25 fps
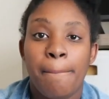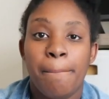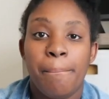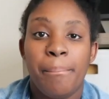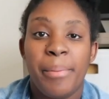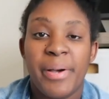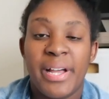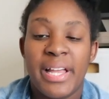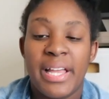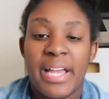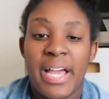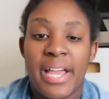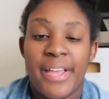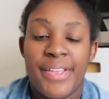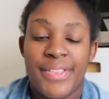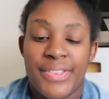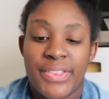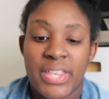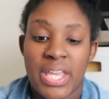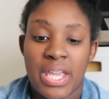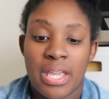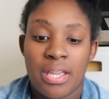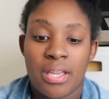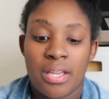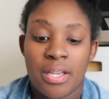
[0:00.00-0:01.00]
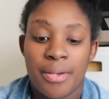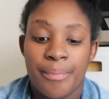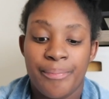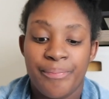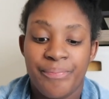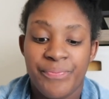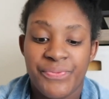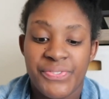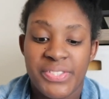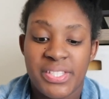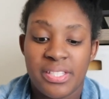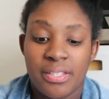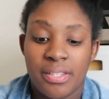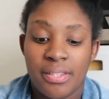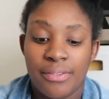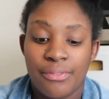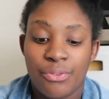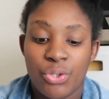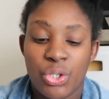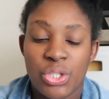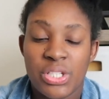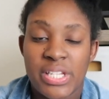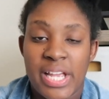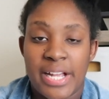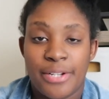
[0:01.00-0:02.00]
But I think
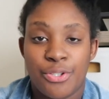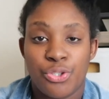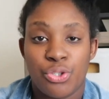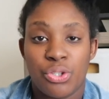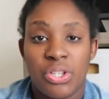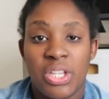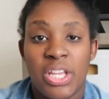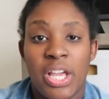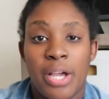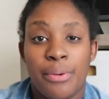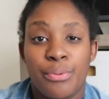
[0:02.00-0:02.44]
delivering naturally,